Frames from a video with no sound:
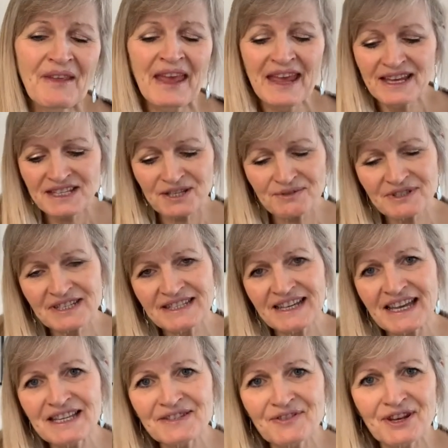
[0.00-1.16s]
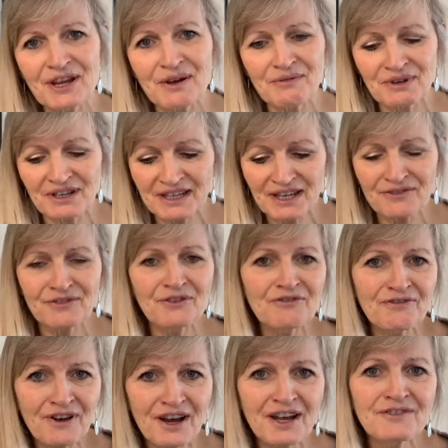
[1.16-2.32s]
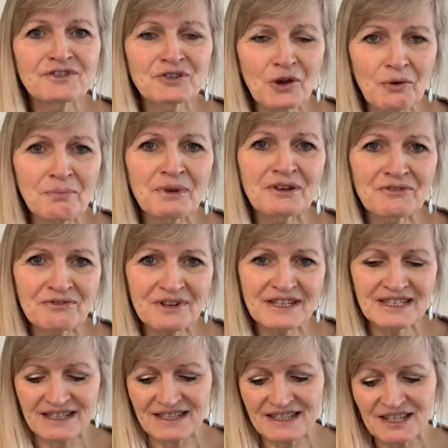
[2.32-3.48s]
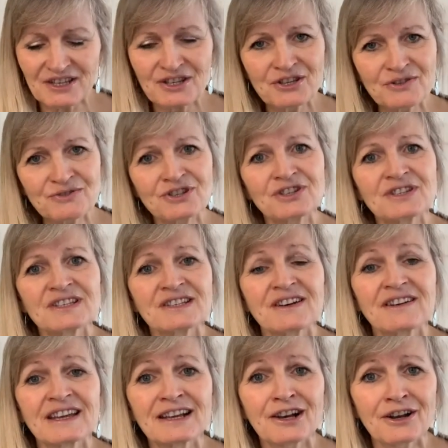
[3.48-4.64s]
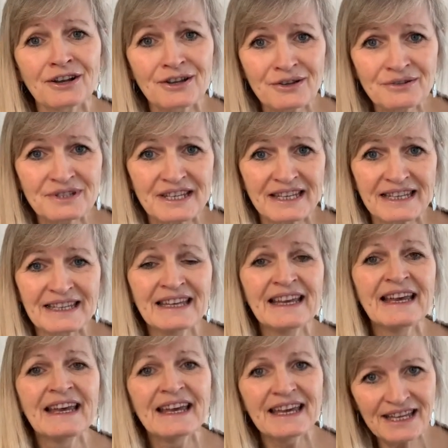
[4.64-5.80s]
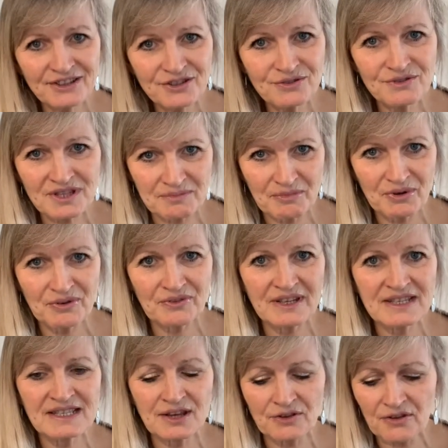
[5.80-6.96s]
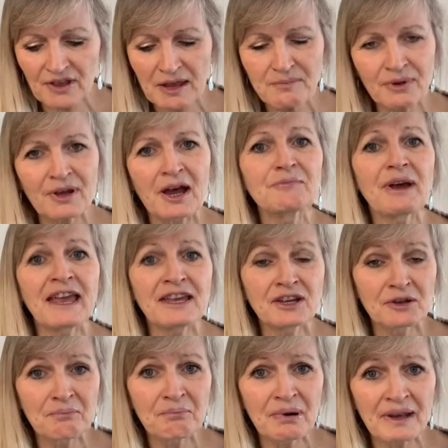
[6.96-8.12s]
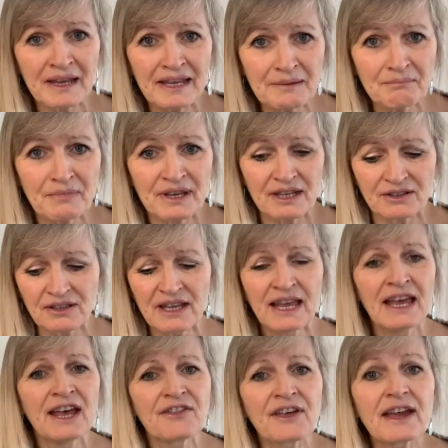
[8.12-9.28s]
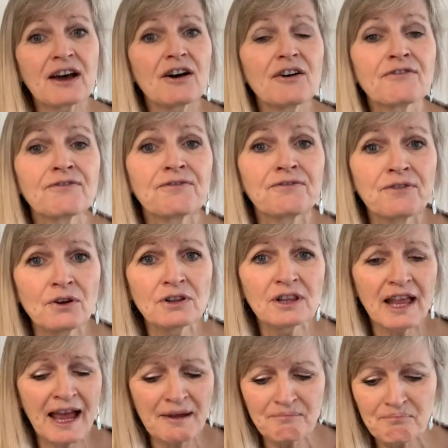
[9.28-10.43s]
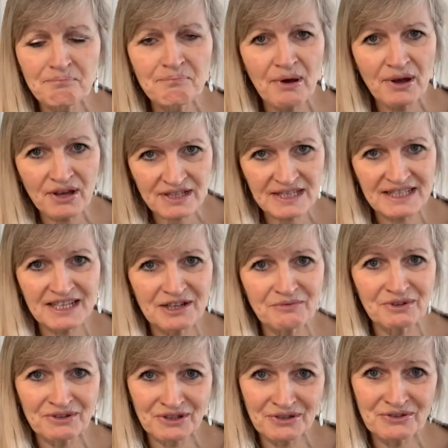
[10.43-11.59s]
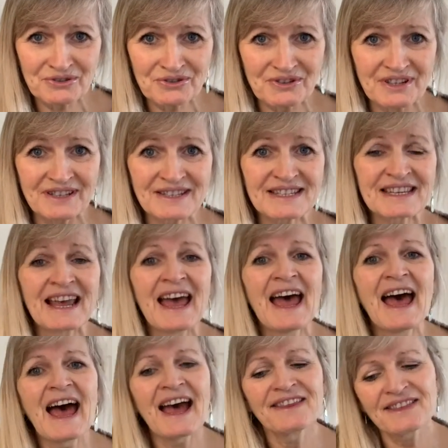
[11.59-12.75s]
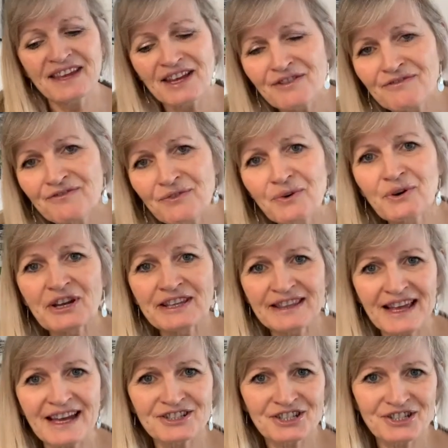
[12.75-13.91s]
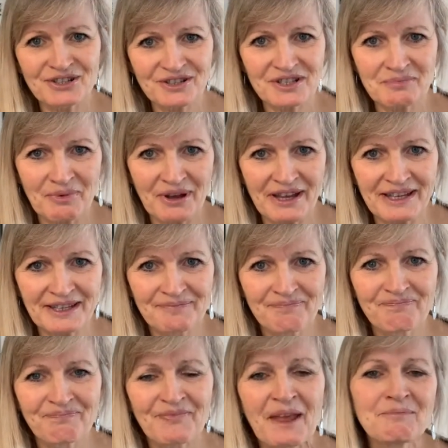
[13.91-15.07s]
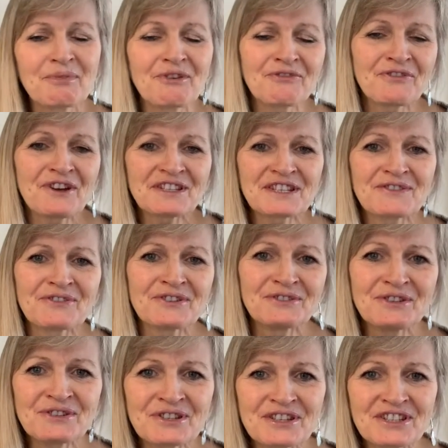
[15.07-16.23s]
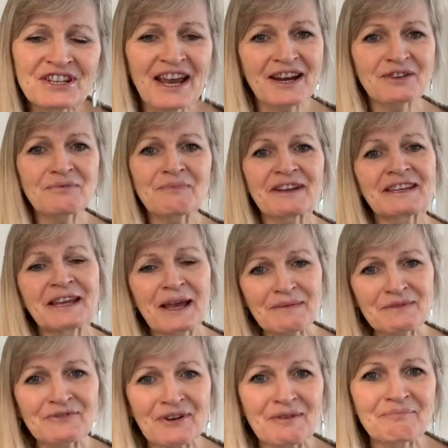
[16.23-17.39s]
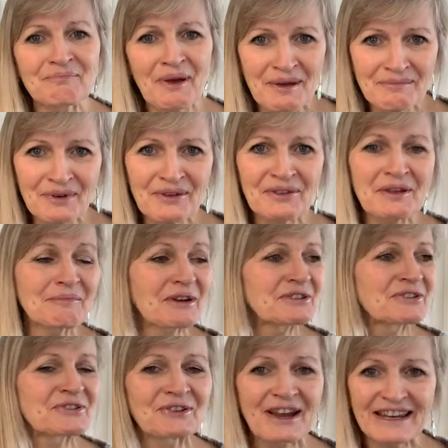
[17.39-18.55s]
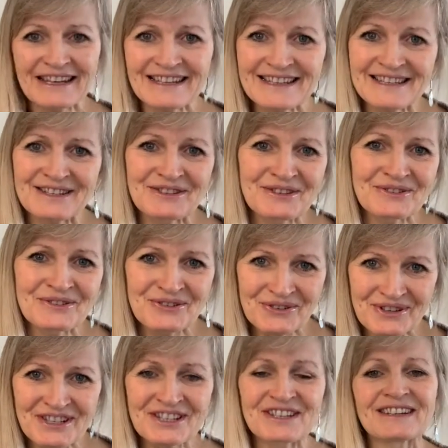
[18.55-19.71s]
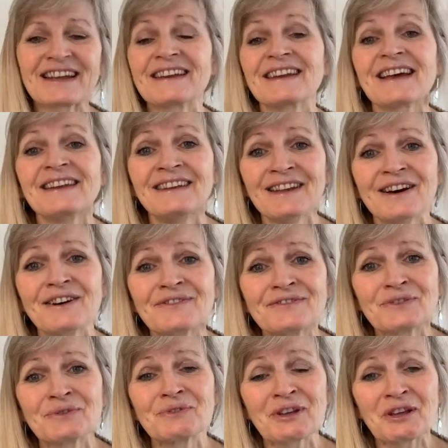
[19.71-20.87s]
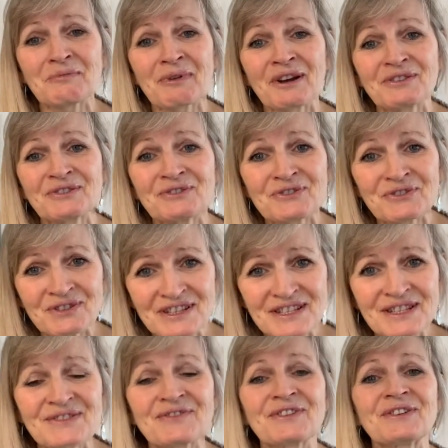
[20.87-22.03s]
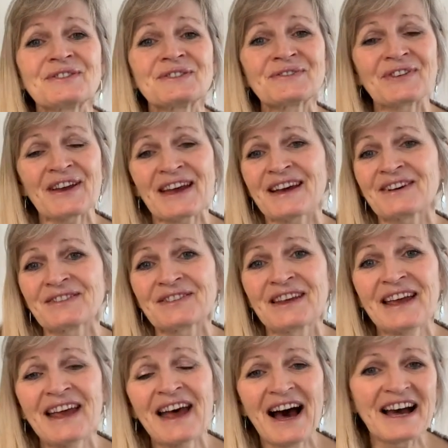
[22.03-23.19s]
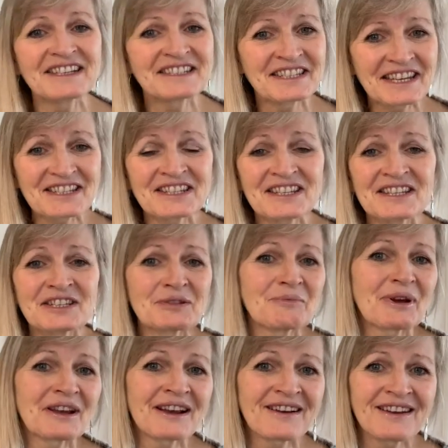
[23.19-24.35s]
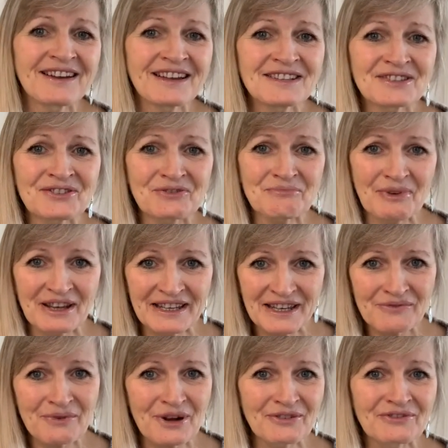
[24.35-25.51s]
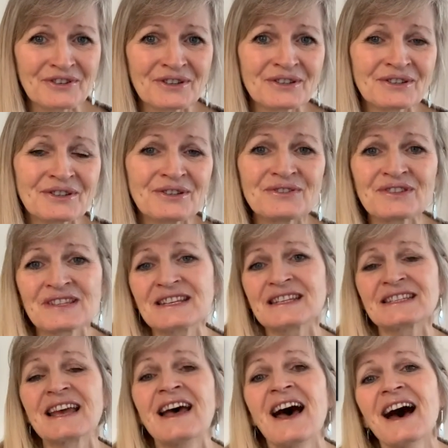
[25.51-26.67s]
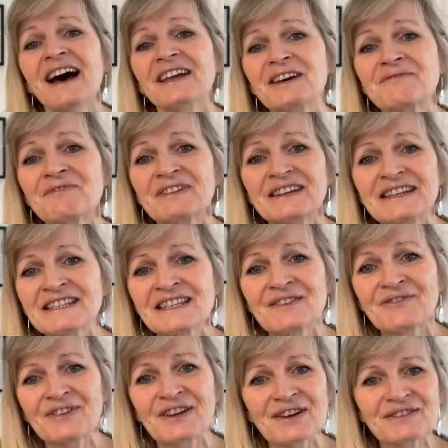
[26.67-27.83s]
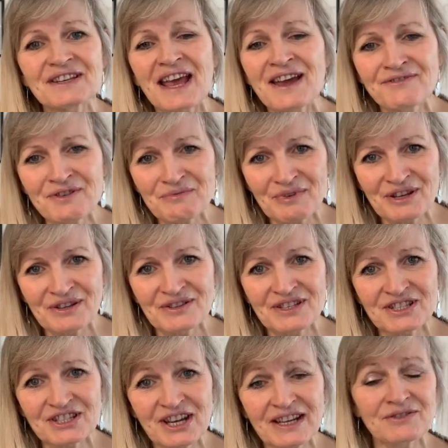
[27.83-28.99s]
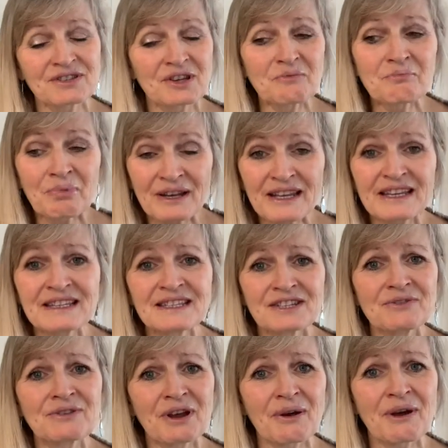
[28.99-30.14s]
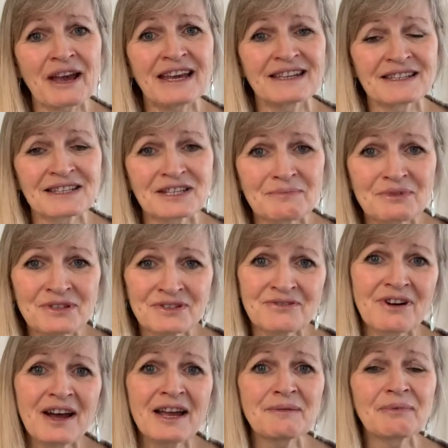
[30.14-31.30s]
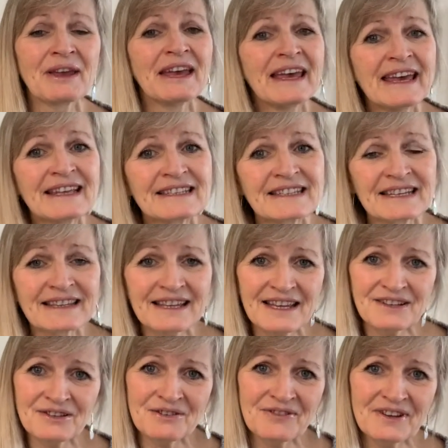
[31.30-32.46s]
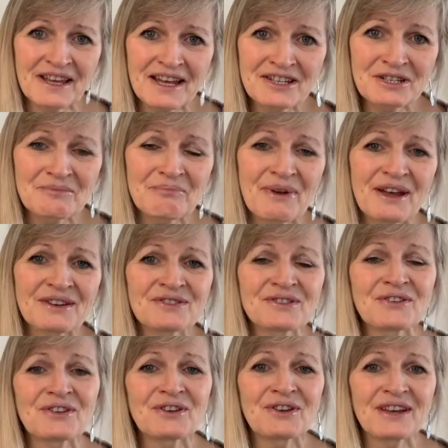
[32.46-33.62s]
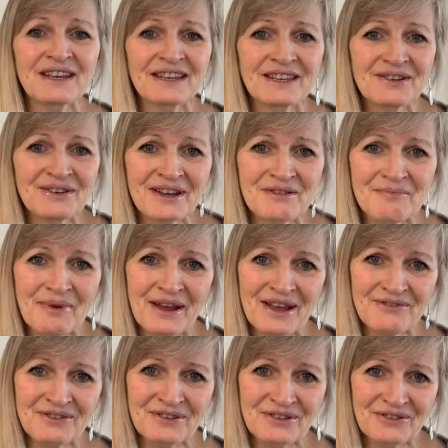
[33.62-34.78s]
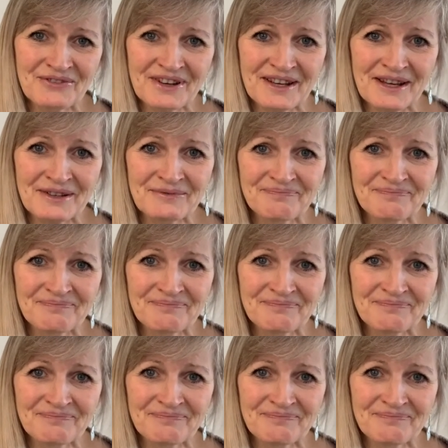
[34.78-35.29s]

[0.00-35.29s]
So in today's video, I'm going to give you 5 top ingredients that you should start including in your smoothies so that they become a complete meal. They are full and bursting with nutrients and they avoid that sugar spike. But first, if you're new to the channel, my name's Fran Penberthy. My training is in nutrition and I love talking about nutritious foods for health. I teach this to my clients through my Live Well for Good courses, and I'm releasing videos every week on this channel. So please do go ahead and subscribe, ding that notification bell so that you hear about every new video.